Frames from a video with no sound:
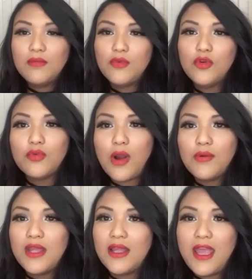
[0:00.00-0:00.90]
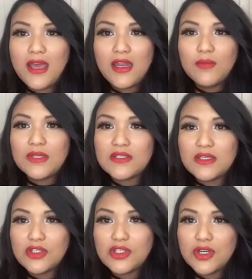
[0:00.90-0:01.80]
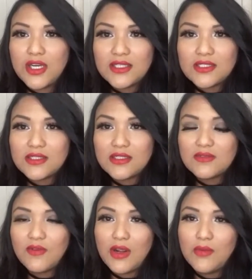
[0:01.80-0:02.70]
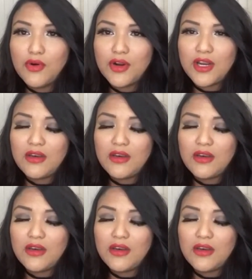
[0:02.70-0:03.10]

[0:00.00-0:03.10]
growing cannabis industry. It's very important.